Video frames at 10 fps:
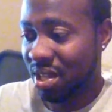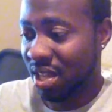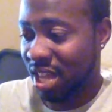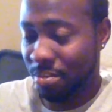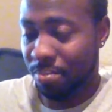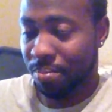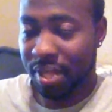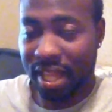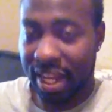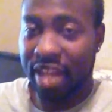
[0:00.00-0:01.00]
Him
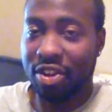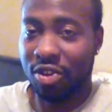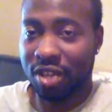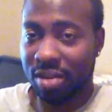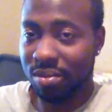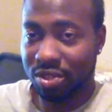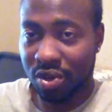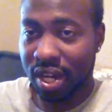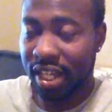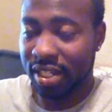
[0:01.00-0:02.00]
playing Edgar again was
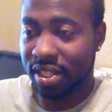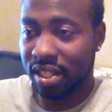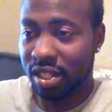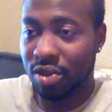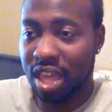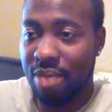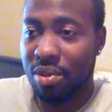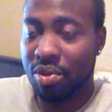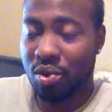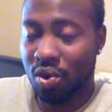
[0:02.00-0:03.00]
great, and the little
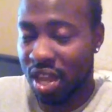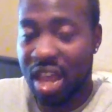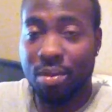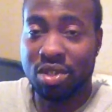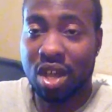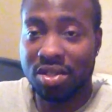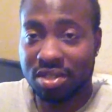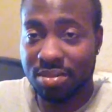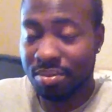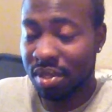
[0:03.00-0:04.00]
cameo with Corey Haim was
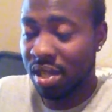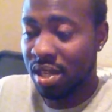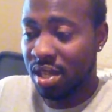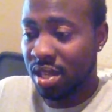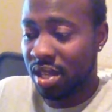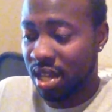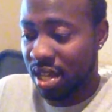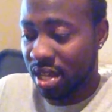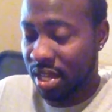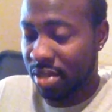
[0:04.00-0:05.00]
awesome.
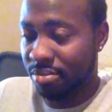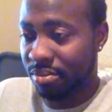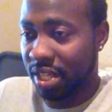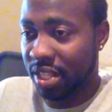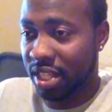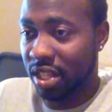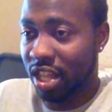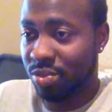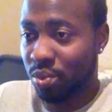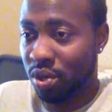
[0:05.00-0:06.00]
And then
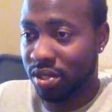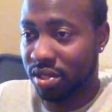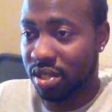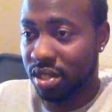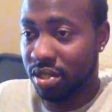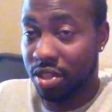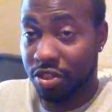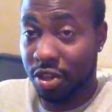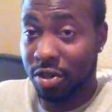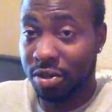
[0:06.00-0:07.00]
Lost Boys, the
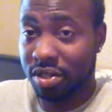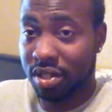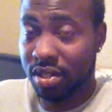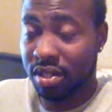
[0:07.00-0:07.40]
Thirst,